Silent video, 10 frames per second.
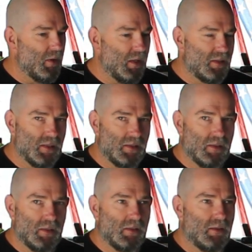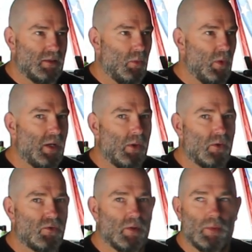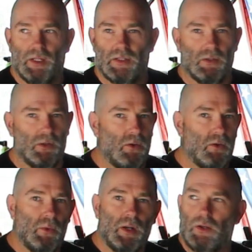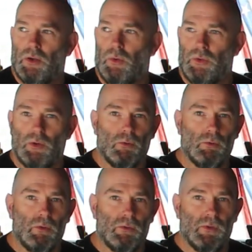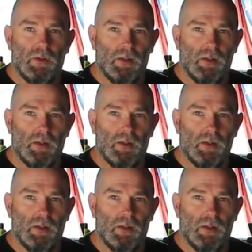but it's a week-long trip, and that's a long way to go with no roof.